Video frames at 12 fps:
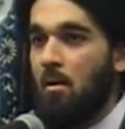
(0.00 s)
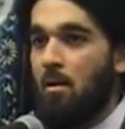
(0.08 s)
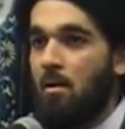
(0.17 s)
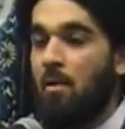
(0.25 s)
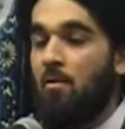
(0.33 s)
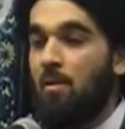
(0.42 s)

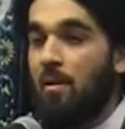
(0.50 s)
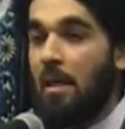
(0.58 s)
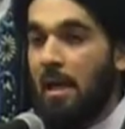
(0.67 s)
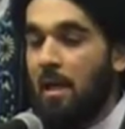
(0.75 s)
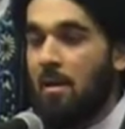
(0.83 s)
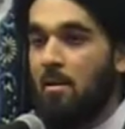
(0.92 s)
sinful
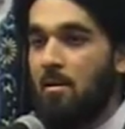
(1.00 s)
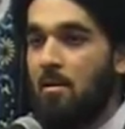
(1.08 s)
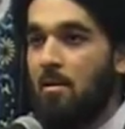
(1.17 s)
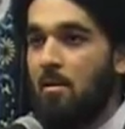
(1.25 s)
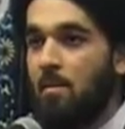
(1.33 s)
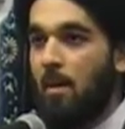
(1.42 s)

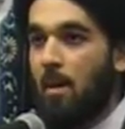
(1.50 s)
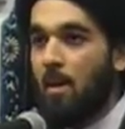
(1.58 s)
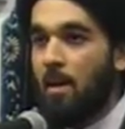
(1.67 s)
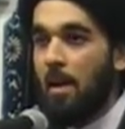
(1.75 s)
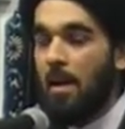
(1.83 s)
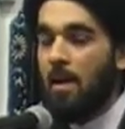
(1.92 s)
gaze
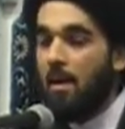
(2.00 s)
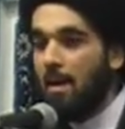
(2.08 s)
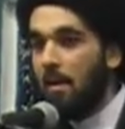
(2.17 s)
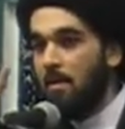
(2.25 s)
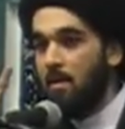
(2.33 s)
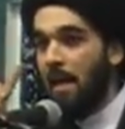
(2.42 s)

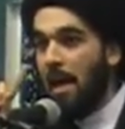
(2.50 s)
is an